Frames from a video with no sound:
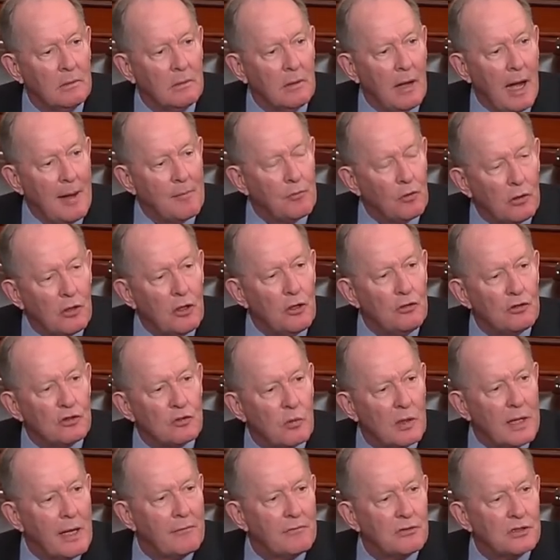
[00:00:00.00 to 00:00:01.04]
I'm going to use
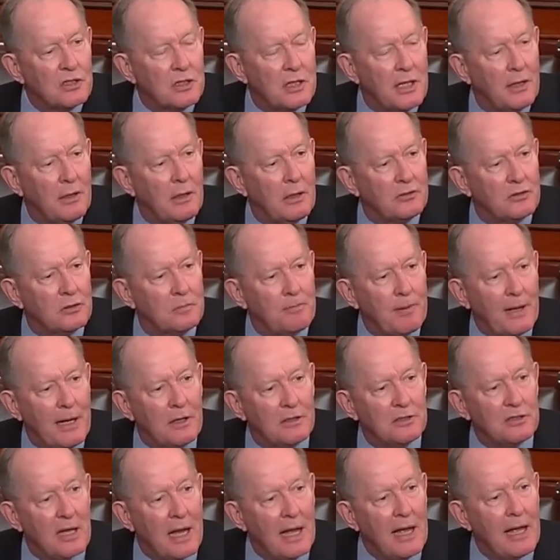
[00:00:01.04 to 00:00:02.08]
whatever skills and
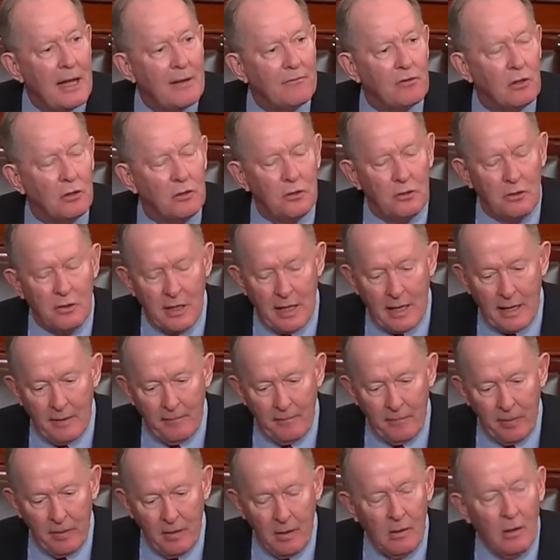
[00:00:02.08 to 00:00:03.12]
powers I have to do that.
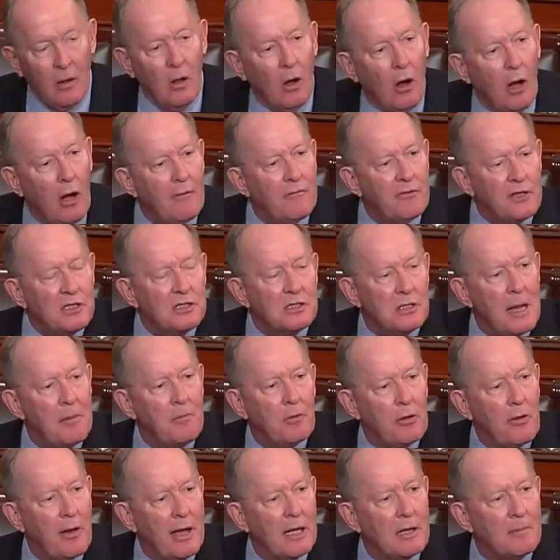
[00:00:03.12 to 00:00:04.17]
All these
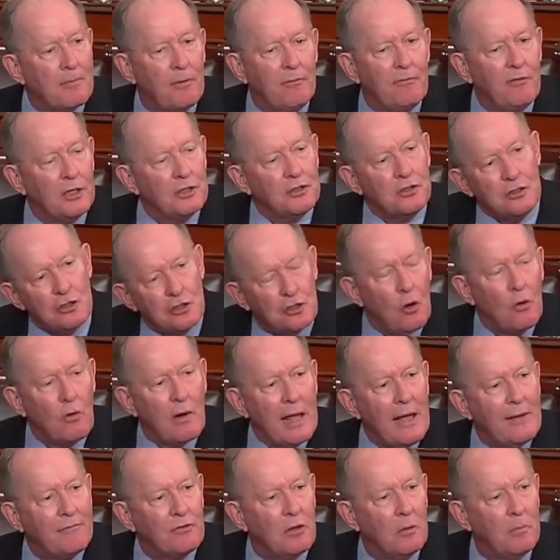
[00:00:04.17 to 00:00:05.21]
democratic provisions don't
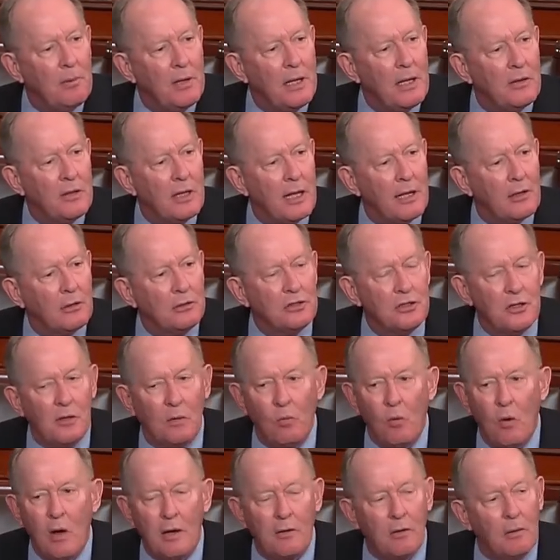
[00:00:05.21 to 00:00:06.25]
have to be in the Energy and
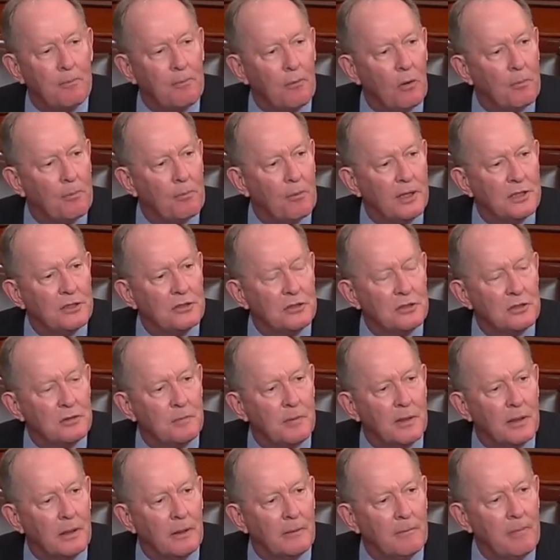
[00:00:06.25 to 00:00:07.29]
Water Appropriations
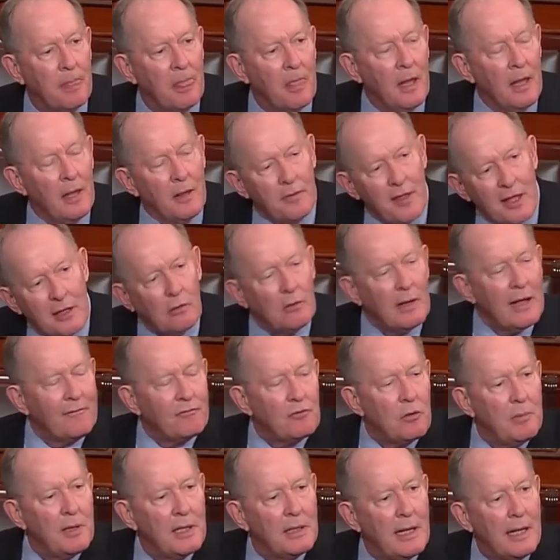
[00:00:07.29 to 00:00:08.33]
Bill. They don't have
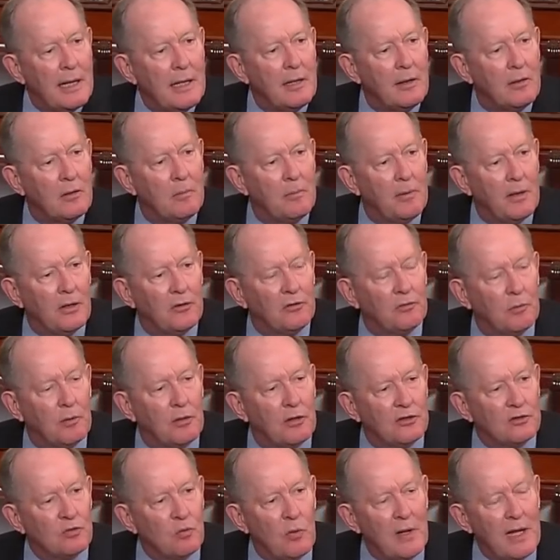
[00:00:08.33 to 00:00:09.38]
to be in any of the bills
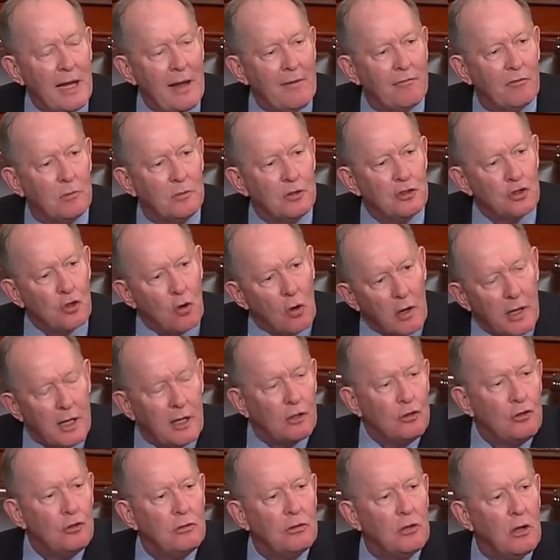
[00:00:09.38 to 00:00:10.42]
because we have the majority
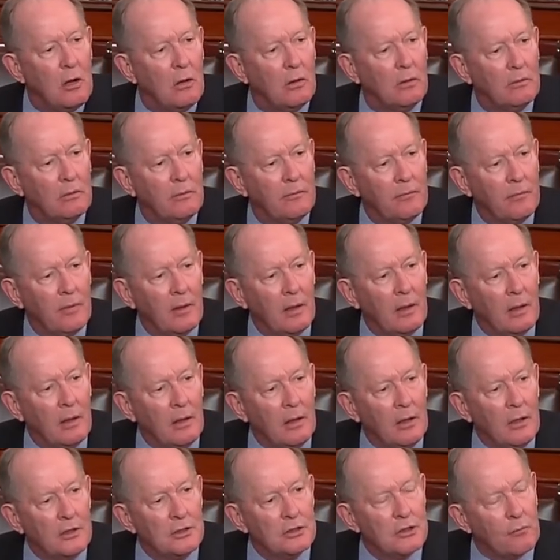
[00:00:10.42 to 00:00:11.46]
and you don't.
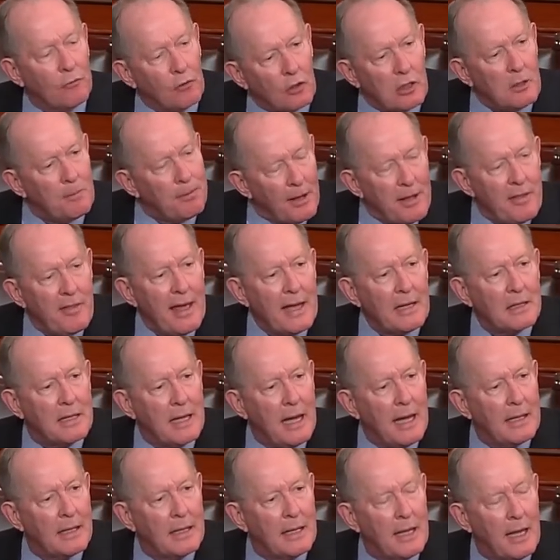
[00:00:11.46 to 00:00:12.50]
So we're going to play that
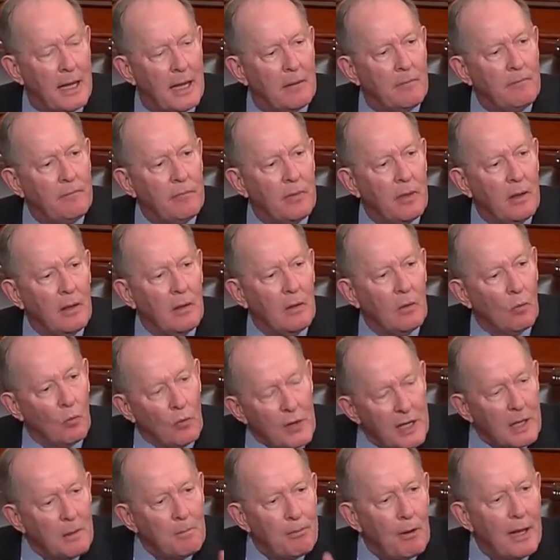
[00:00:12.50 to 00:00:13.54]
kind of game.
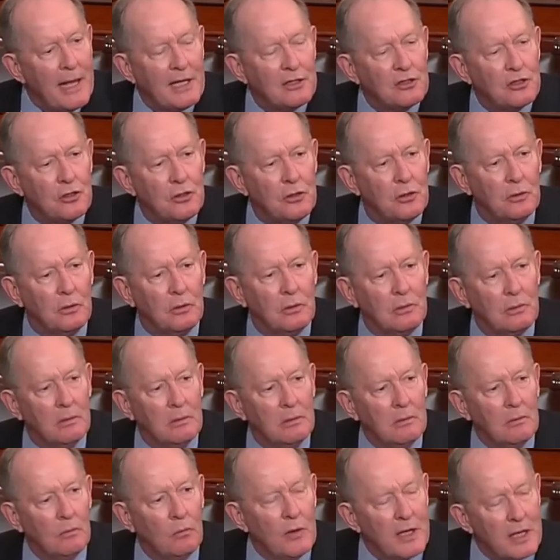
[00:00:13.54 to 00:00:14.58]
We can play it too.
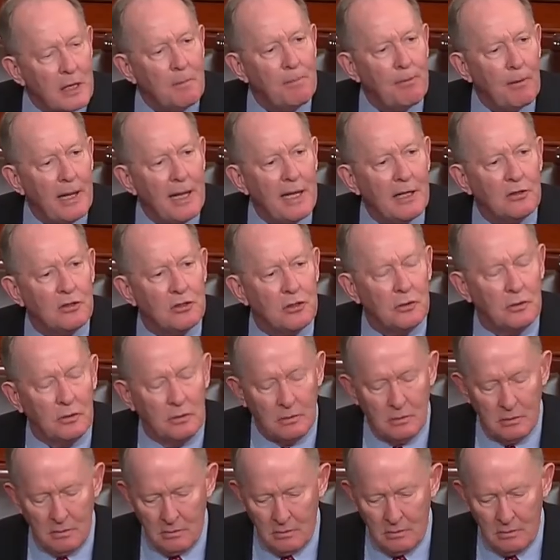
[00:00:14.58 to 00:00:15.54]
We can play it too.